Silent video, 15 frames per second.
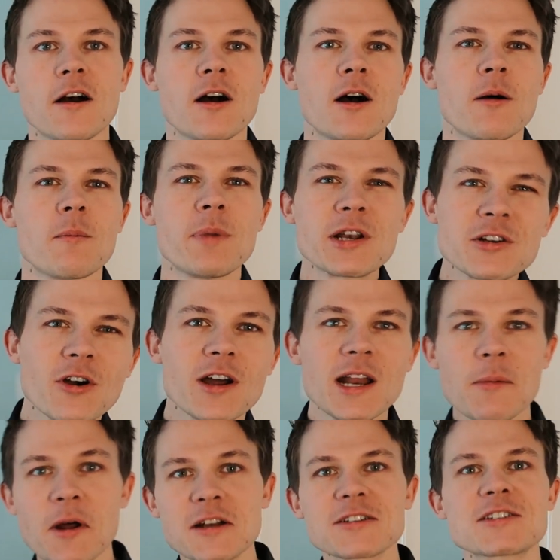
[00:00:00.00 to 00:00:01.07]
Bitcoin,
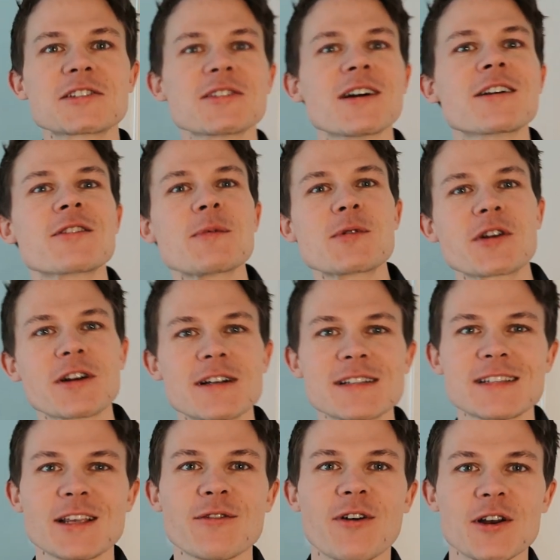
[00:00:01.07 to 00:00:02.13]
I'm not too sure,
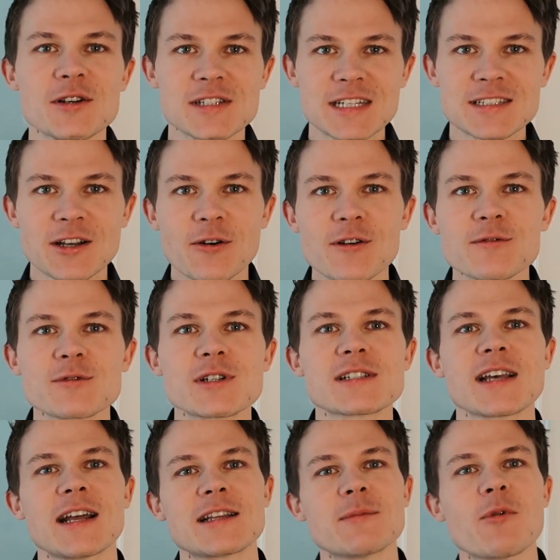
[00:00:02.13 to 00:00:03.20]
cryptocurrency follows its own
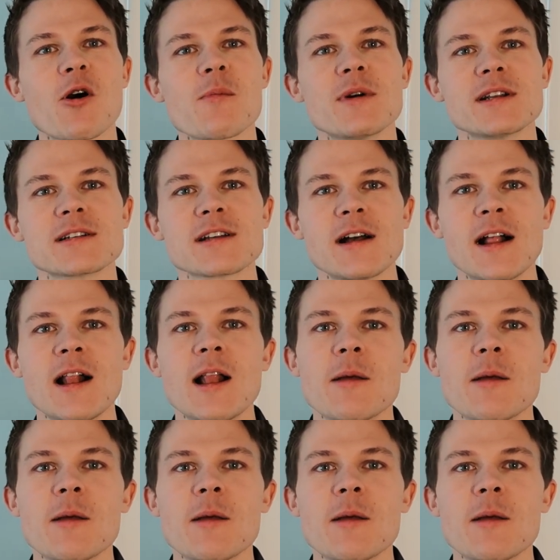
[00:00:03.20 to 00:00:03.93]
rules at the moment,